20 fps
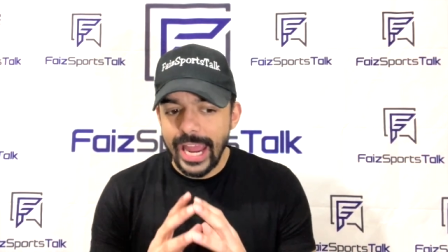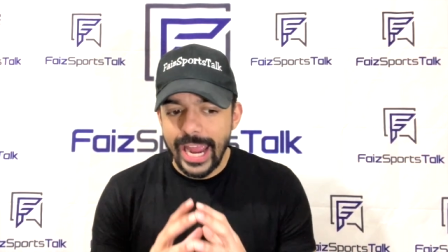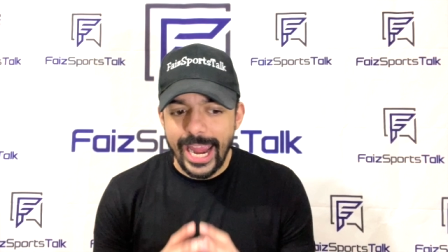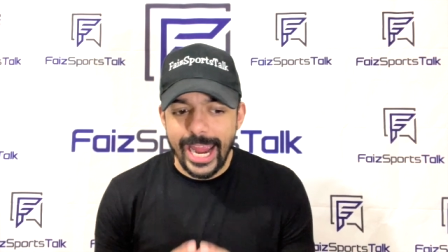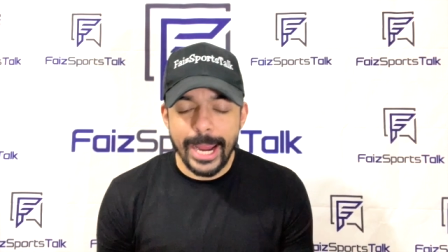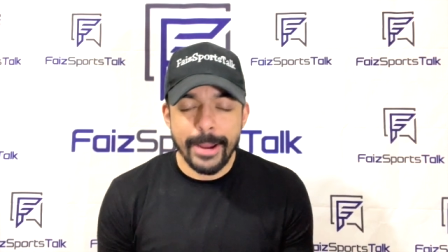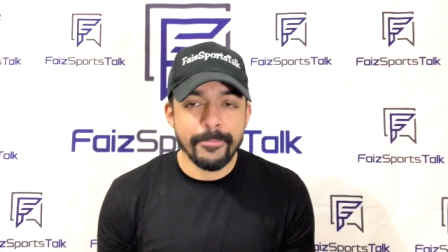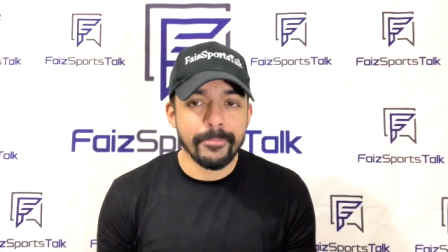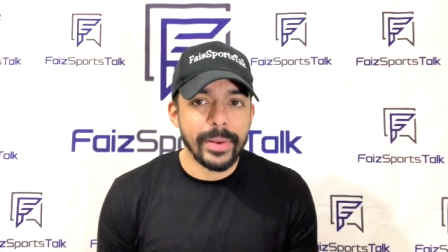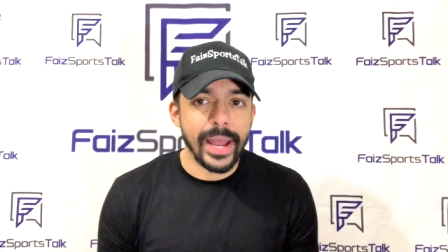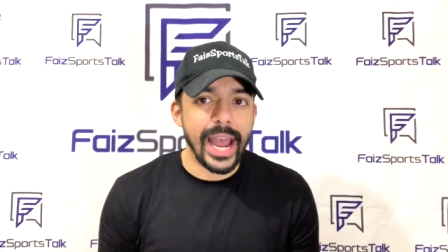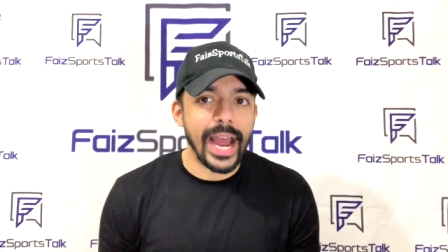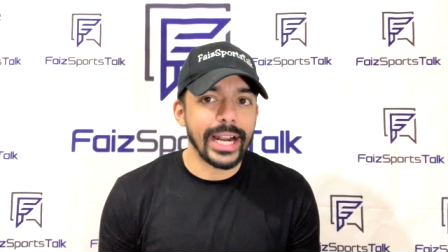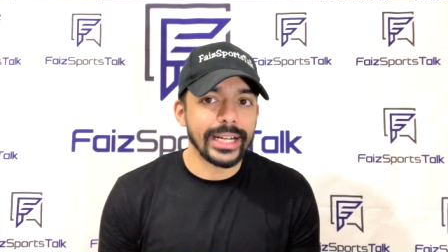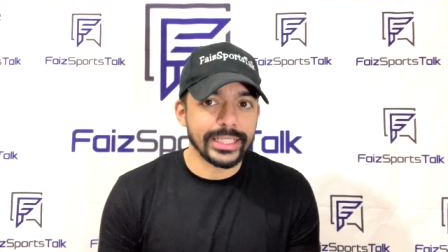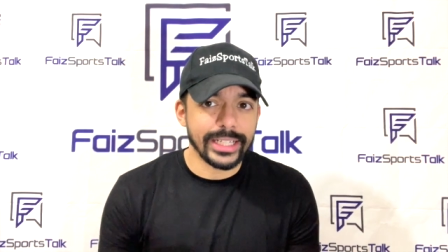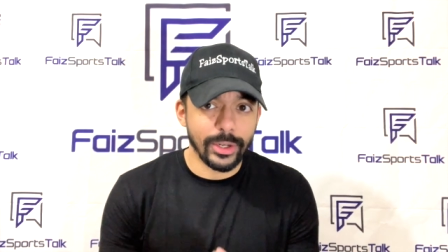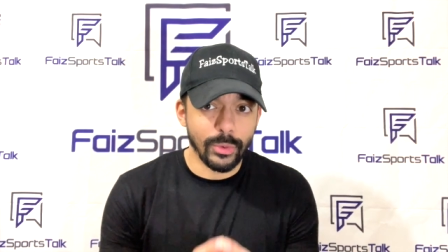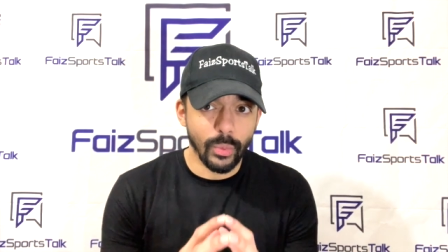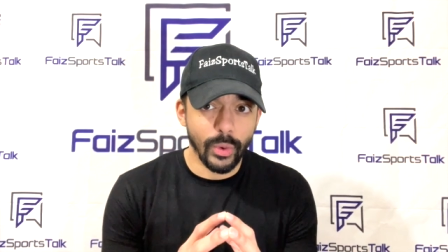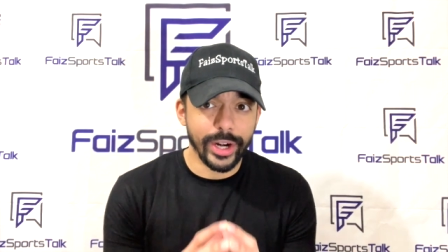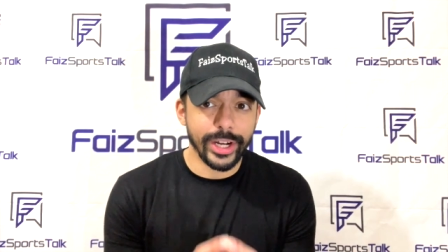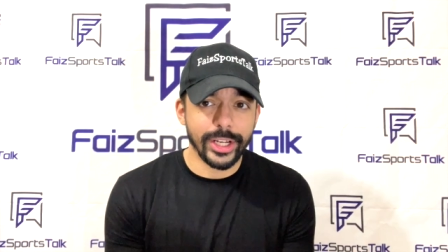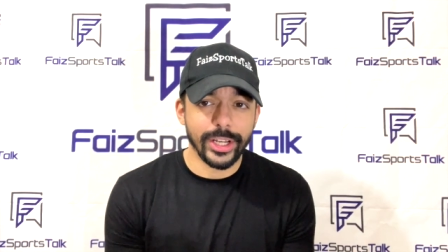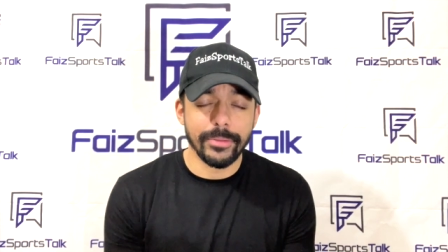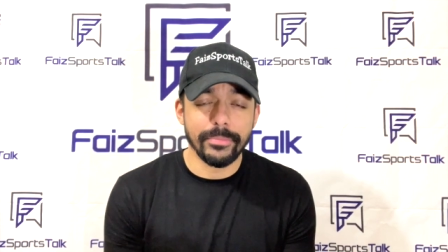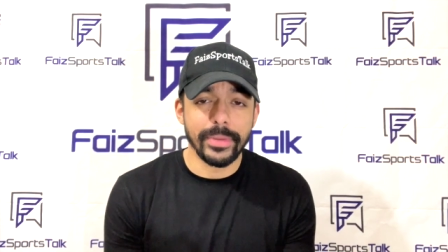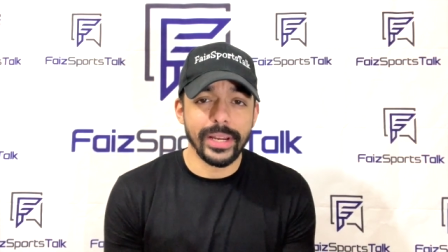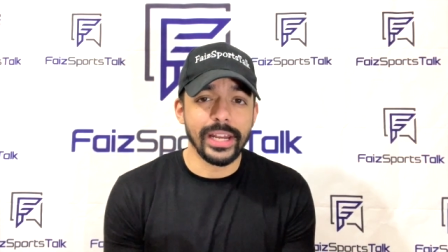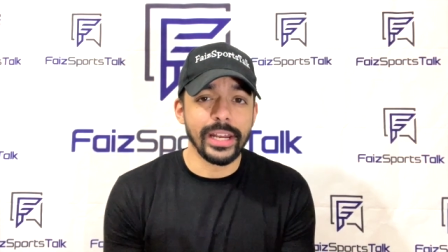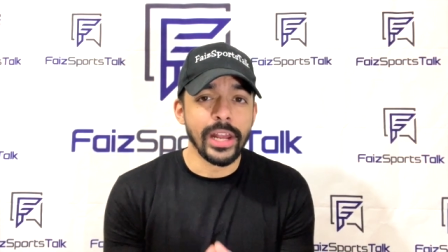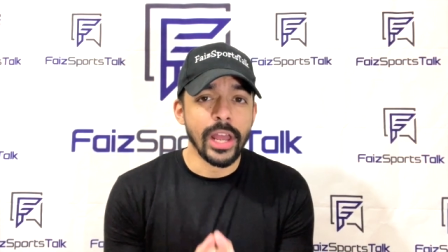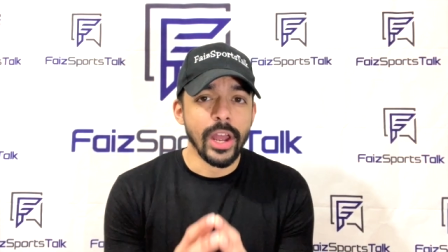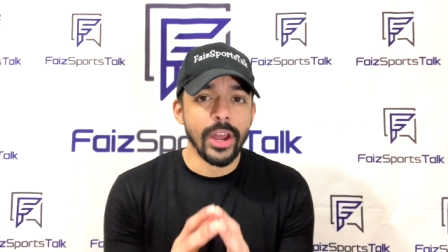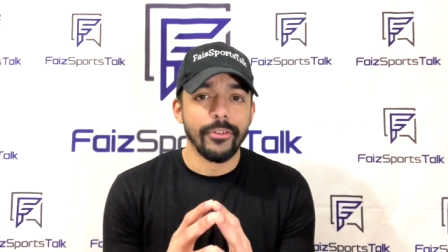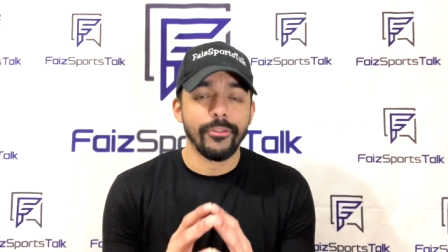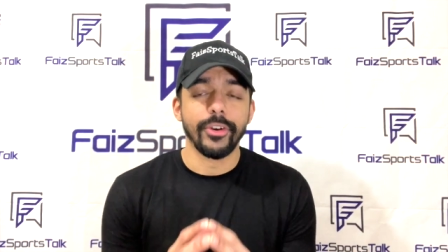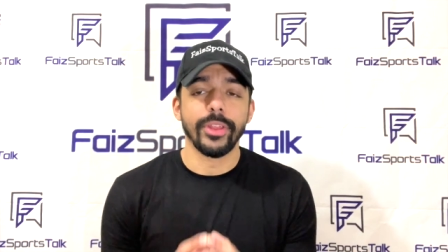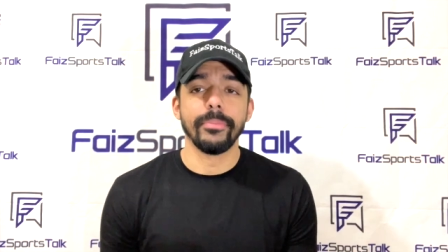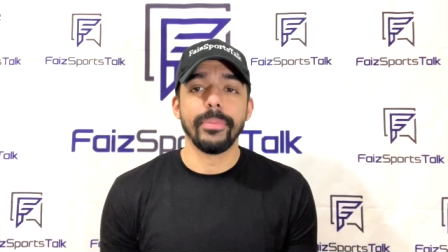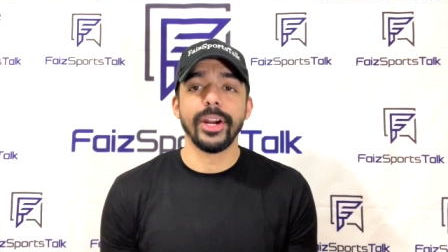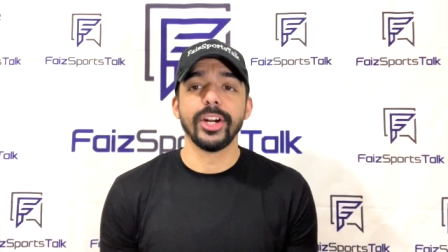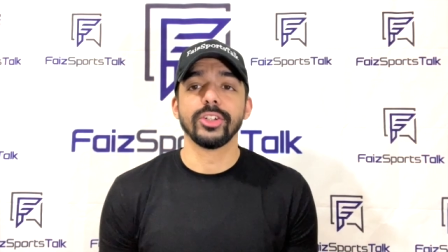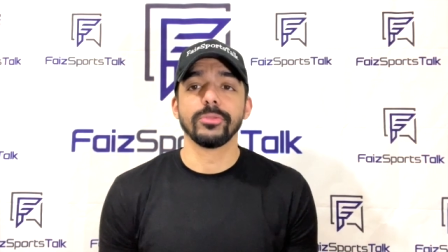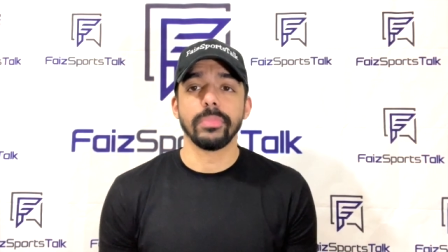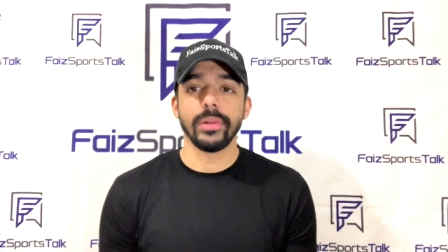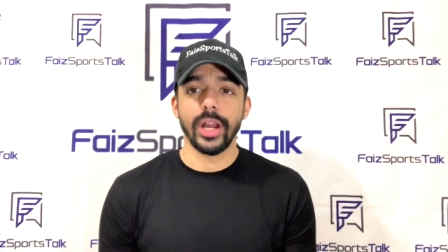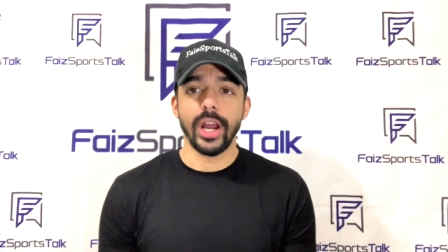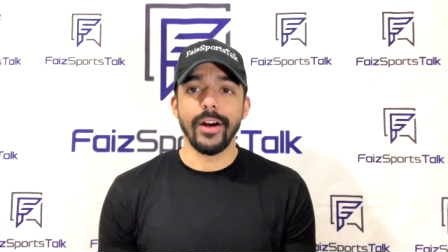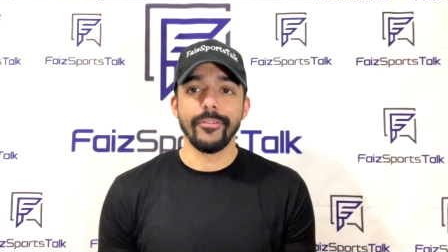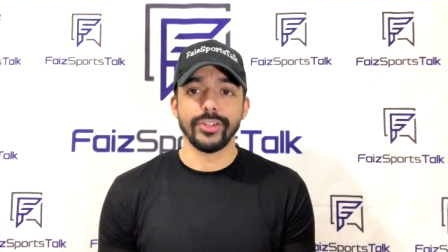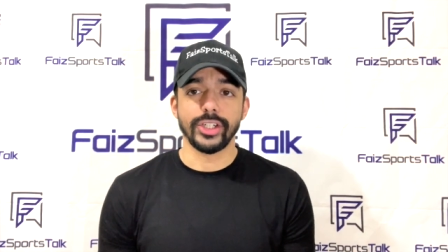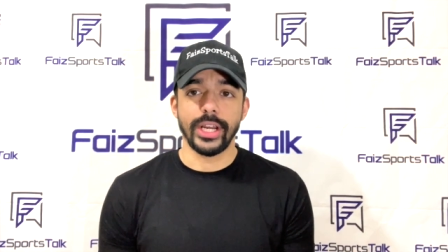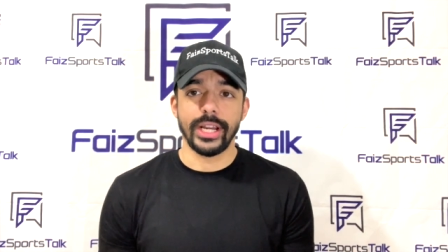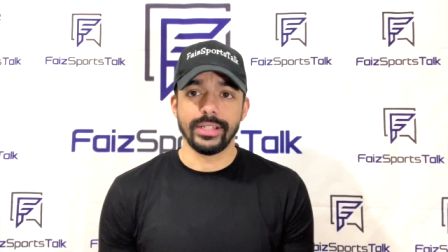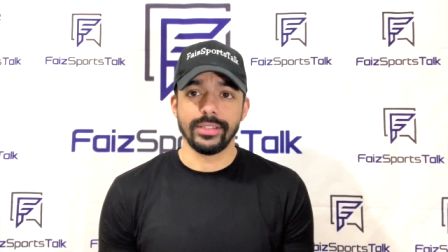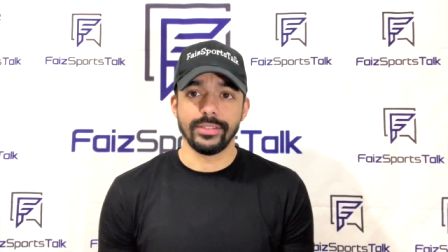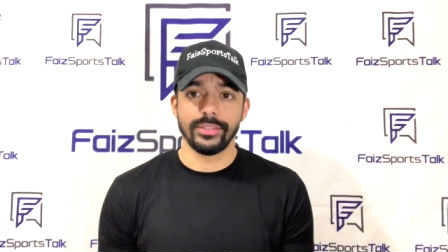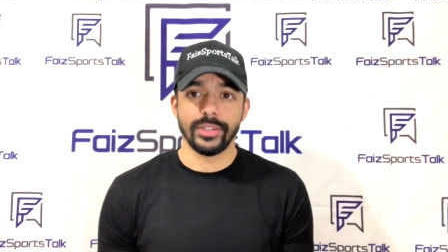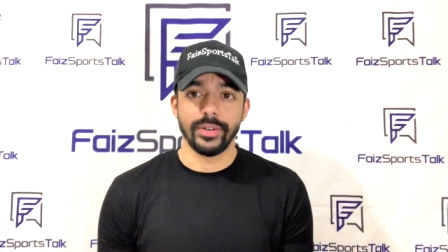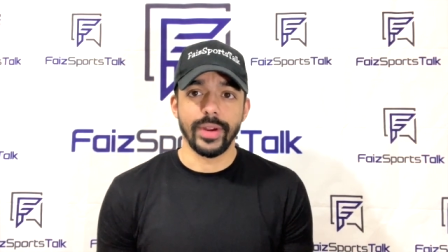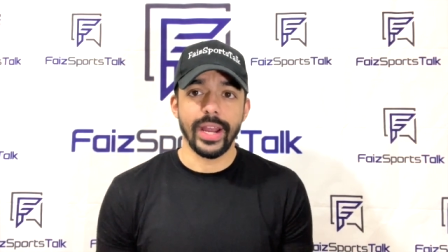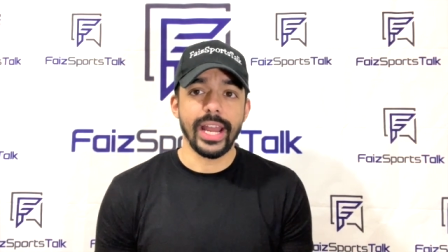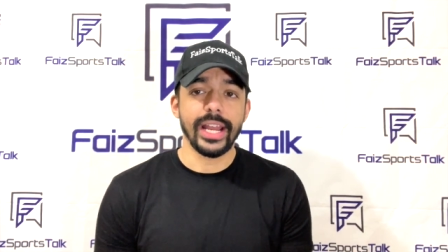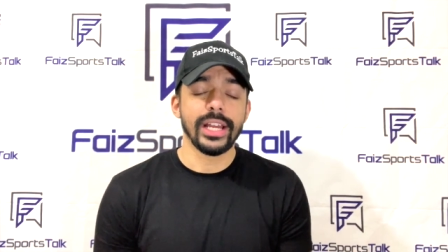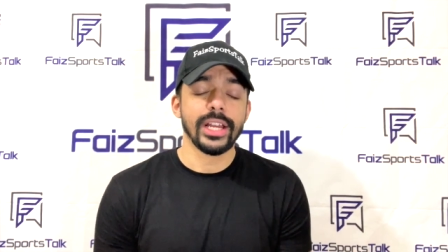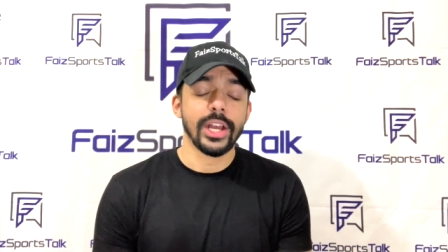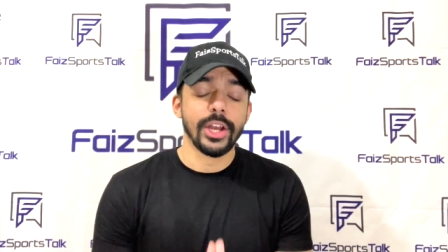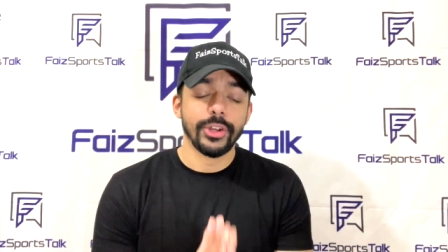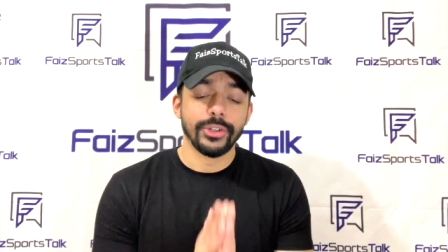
impact and what it could mean for the Bears' playoff chances, okay?